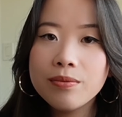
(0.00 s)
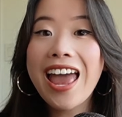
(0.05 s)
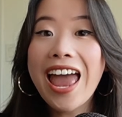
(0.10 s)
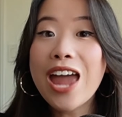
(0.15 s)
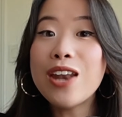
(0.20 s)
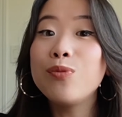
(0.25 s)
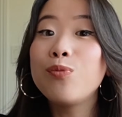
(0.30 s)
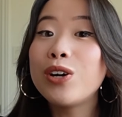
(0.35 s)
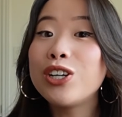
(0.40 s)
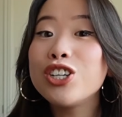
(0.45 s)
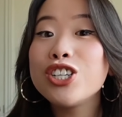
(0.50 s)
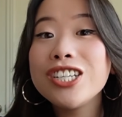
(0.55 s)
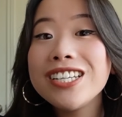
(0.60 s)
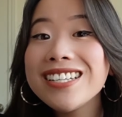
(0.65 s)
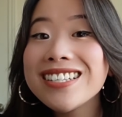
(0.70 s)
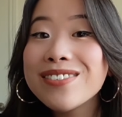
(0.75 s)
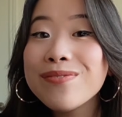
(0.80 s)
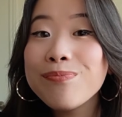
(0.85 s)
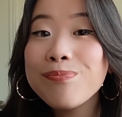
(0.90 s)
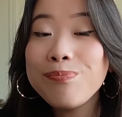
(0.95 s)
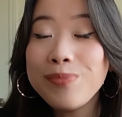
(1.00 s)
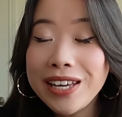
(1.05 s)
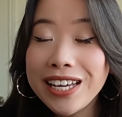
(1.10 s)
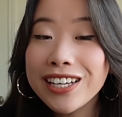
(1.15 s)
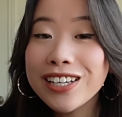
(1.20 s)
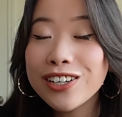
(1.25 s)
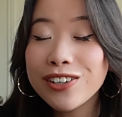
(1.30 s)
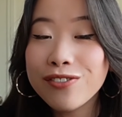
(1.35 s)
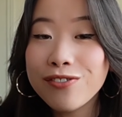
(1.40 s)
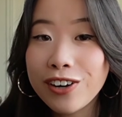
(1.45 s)
and when she's
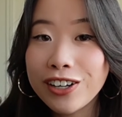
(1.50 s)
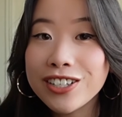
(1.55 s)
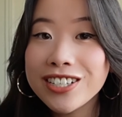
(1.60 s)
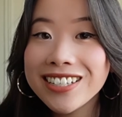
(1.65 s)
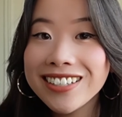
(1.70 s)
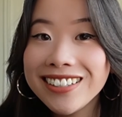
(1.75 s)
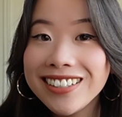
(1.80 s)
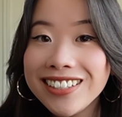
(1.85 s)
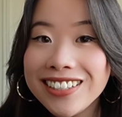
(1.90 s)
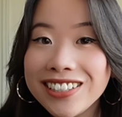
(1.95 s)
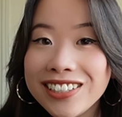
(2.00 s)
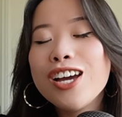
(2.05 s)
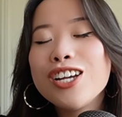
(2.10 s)
being confronted,